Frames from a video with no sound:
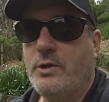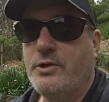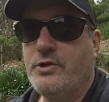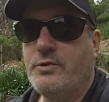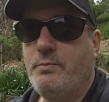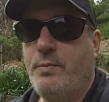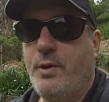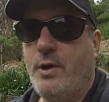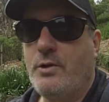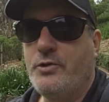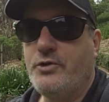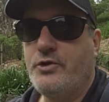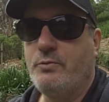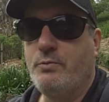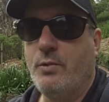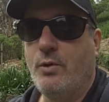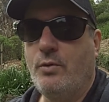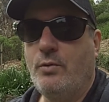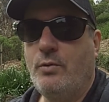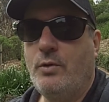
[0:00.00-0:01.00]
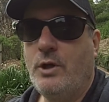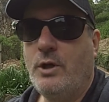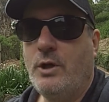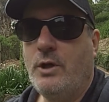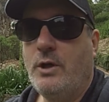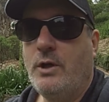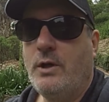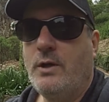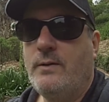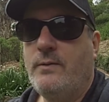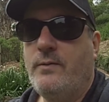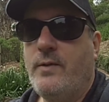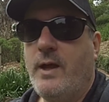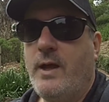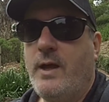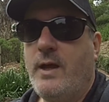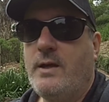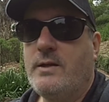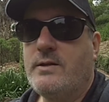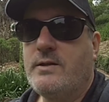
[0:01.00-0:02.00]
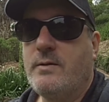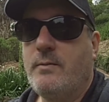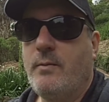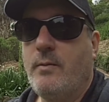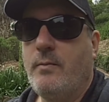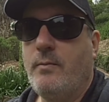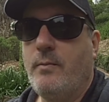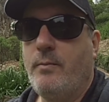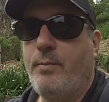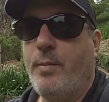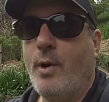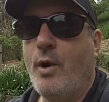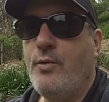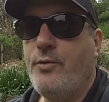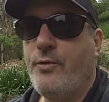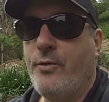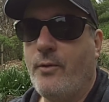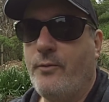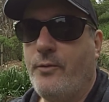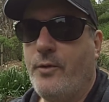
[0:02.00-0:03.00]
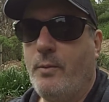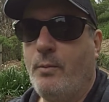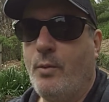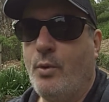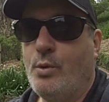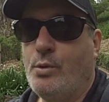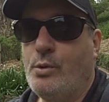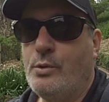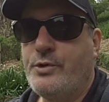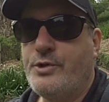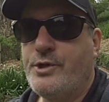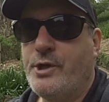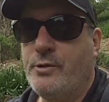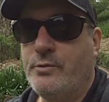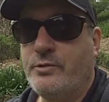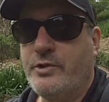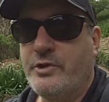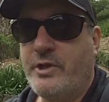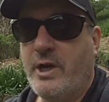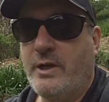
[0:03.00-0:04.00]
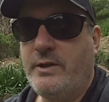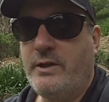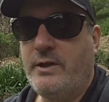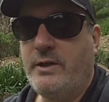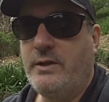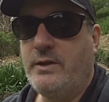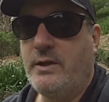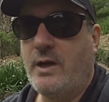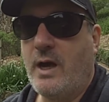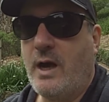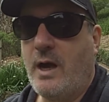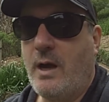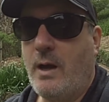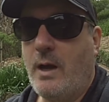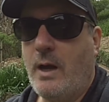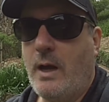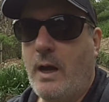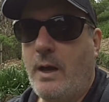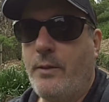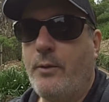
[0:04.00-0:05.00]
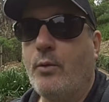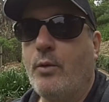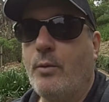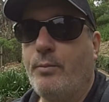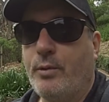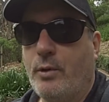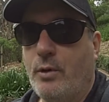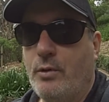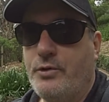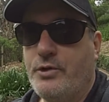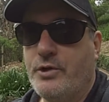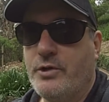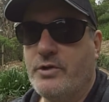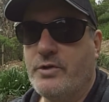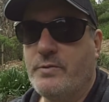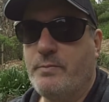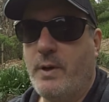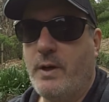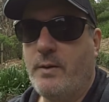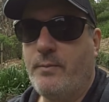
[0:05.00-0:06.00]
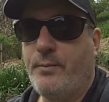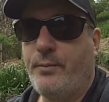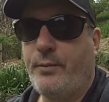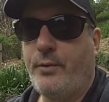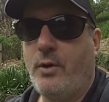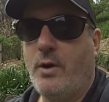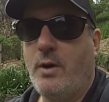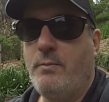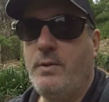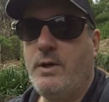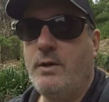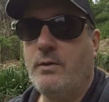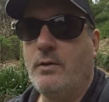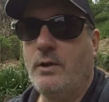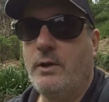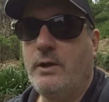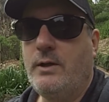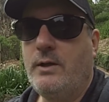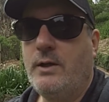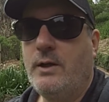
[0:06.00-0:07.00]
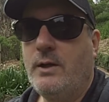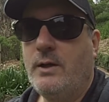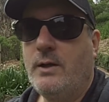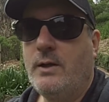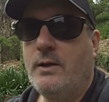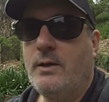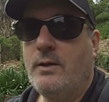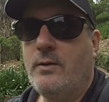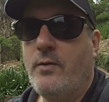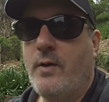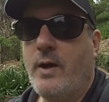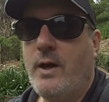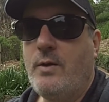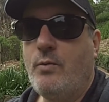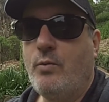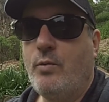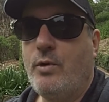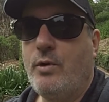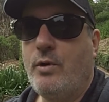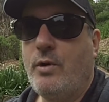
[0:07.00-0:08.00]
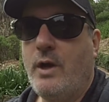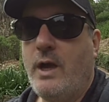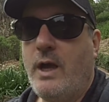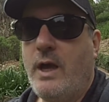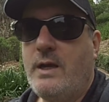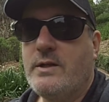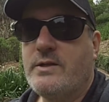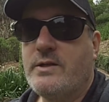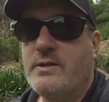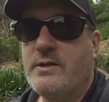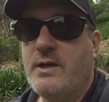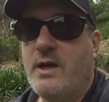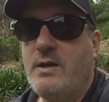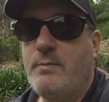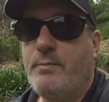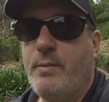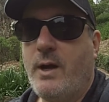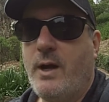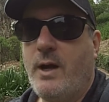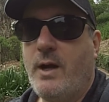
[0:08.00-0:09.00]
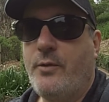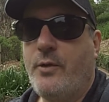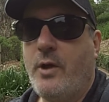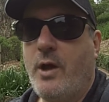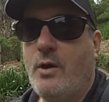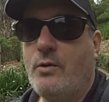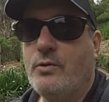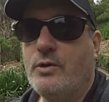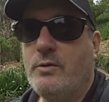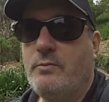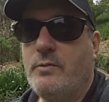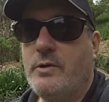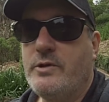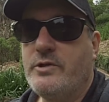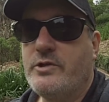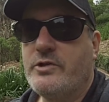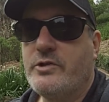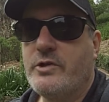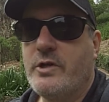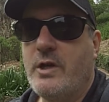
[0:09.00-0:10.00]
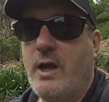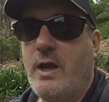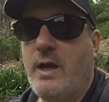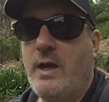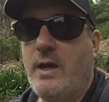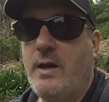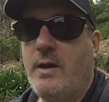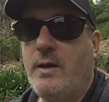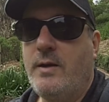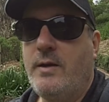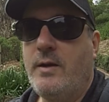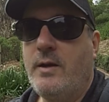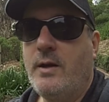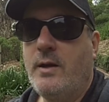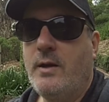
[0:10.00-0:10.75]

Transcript: it's possible that both of them also studied other approaches, but primarily they were acetate path alchemists, and